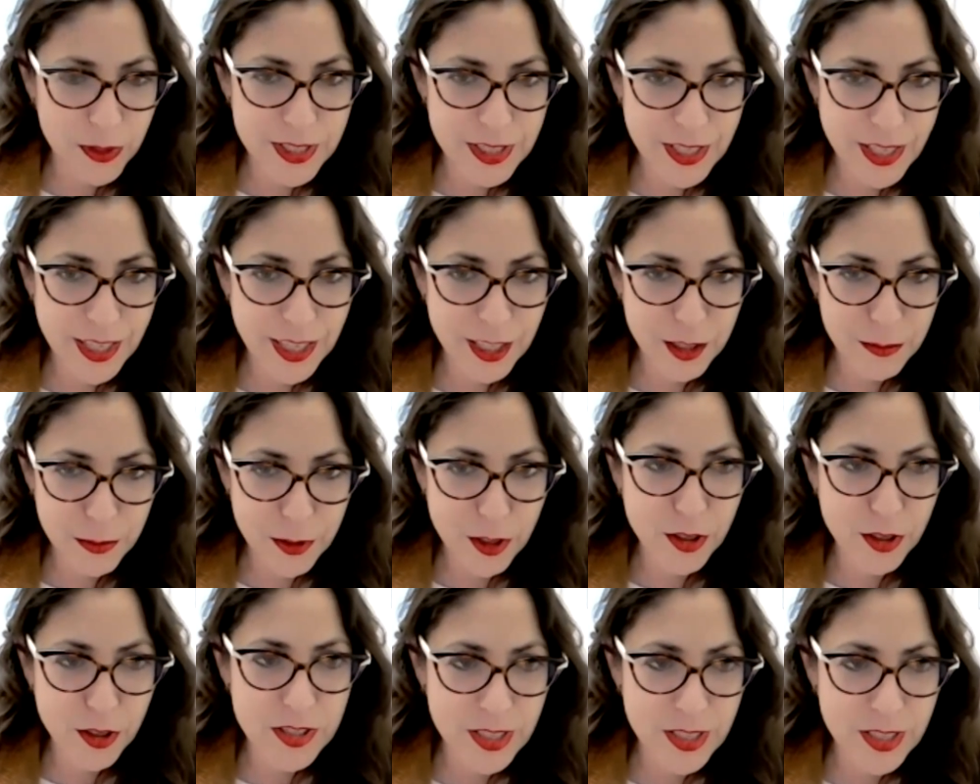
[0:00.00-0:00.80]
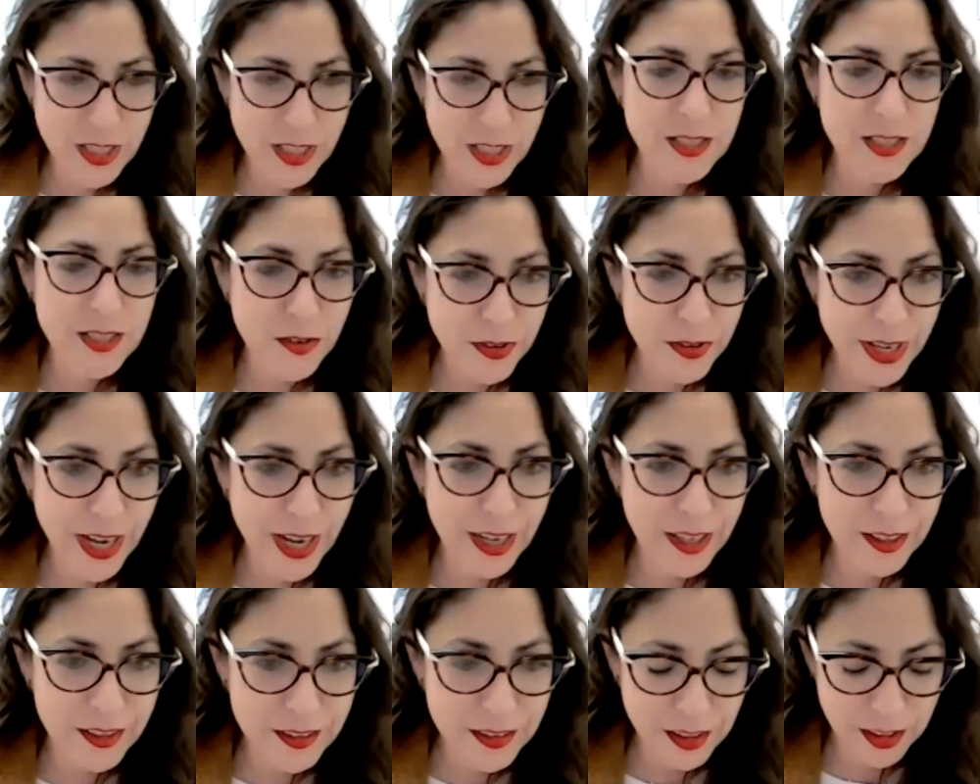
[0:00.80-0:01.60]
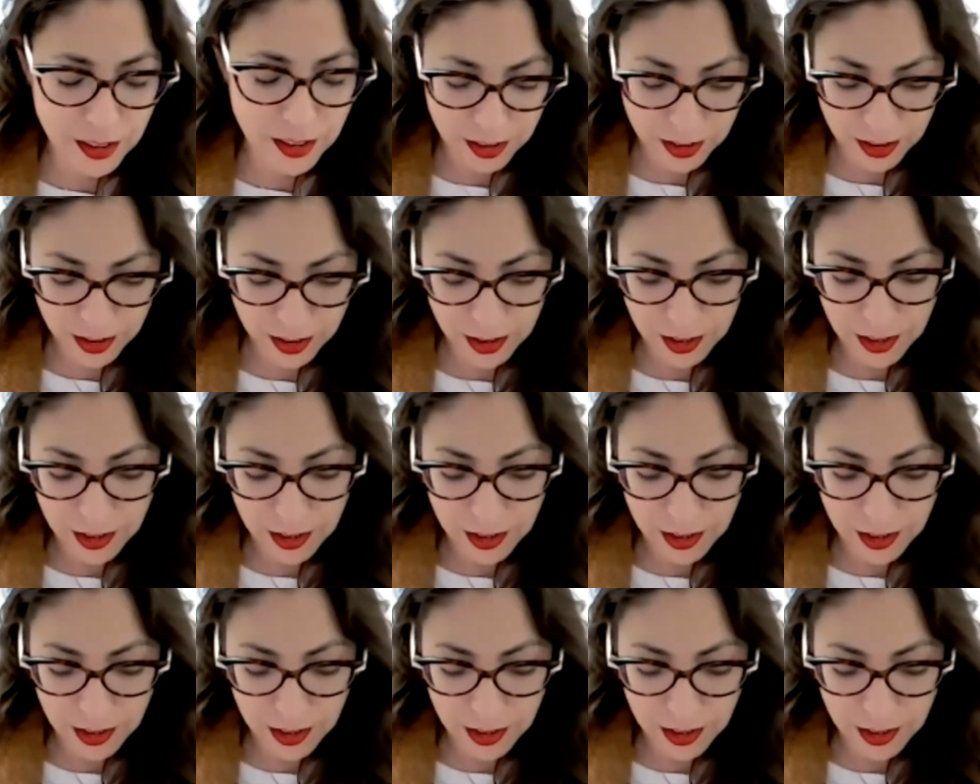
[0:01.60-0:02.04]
I will say it because that's the reality.